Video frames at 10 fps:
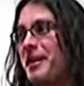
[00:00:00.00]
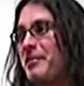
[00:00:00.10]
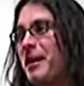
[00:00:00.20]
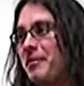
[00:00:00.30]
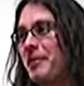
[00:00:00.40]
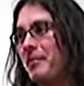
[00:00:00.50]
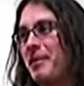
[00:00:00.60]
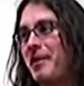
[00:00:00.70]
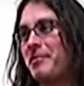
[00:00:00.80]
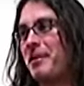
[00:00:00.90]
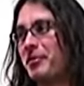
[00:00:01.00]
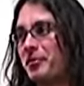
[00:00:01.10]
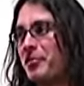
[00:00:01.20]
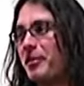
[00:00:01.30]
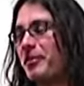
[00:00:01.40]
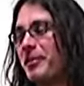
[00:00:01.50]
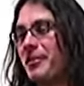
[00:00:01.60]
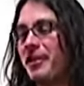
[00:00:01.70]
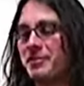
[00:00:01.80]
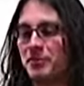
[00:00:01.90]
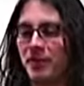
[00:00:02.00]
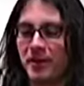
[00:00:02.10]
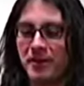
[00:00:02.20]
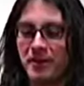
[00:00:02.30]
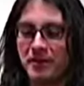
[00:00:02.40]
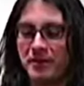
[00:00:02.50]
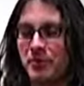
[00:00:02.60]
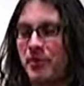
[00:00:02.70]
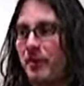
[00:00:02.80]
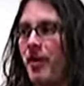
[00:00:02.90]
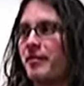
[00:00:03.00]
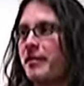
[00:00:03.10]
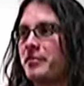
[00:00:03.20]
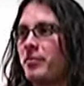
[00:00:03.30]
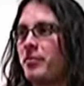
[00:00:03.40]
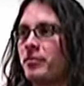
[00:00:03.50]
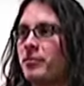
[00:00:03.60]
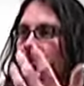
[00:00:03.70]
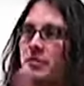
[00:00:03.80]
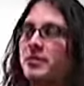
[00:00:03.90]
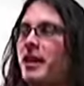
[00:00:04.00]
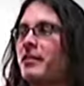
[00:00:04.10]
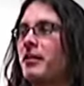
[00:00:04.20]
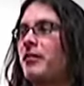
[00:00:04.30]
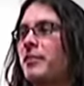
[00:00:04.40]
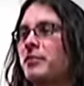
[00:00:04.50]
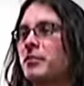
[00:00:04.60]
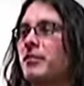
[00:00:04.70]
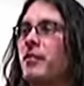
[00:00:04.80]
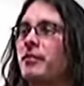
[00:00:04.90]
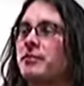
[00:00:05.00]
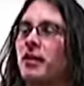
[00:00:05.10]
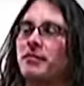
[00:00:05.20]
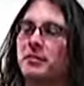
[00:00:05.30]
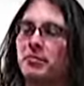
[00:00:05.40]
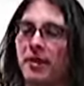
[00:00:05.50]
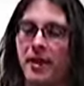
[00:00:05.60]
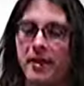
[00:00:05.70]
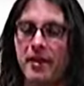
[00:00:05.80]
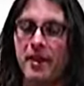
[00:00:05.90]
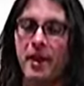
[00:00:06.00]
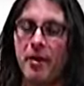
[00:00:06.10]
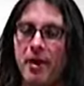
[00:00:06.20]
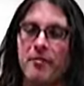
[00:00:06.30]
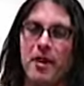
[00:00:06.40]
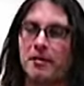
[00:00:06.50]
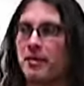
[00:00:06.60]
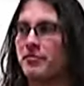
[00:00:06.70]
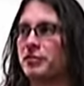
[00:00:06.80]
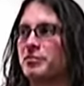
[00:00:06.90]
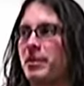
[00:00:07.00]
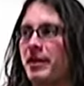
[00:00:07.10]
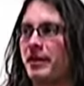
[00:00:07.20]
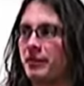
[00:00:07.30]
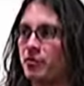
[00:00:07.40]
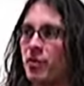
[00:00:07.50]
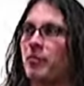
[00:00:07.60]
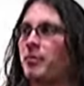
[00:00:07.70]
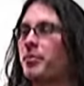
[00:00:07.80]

am. I'm a heavy metal drummer, you know. That's the music I love. That's what I've always loved to play. However, I love just being a drummer,